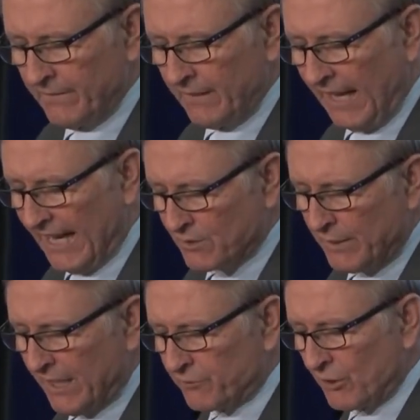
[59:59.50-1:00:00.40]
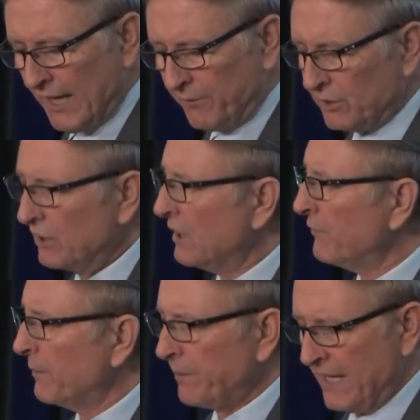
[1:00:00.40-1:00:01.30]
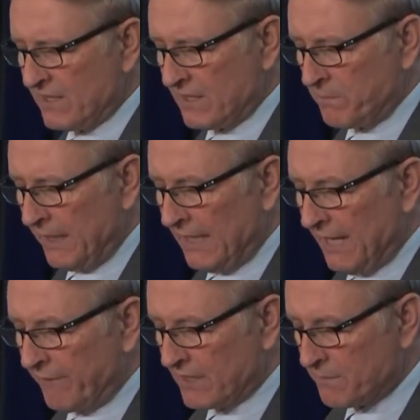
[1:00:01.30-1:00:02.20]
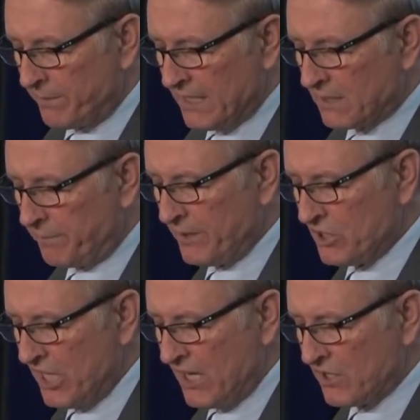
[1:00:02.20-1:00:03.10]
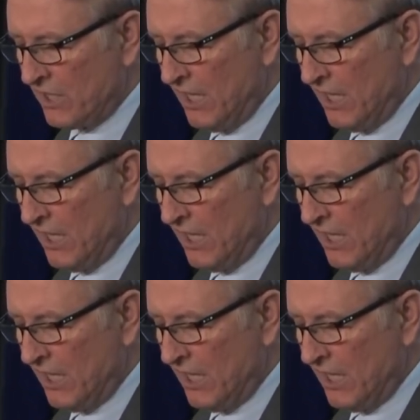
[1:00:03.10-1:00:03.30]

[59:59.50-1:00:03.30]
As we have traveled to different places, many have expressed appreciation